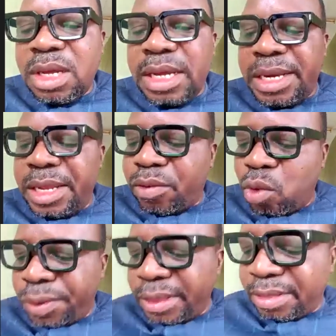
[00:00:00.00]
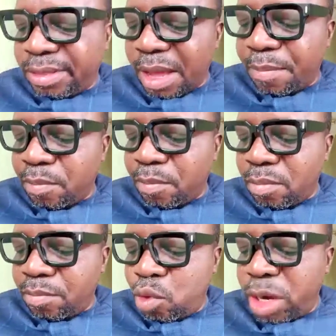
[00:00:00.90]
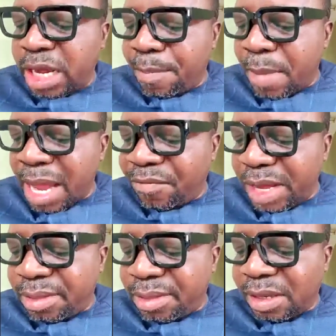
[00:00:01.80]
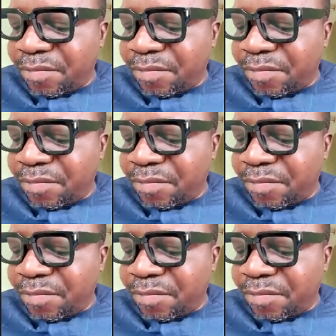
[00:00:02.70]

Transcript: In the school system, bullying can manifest in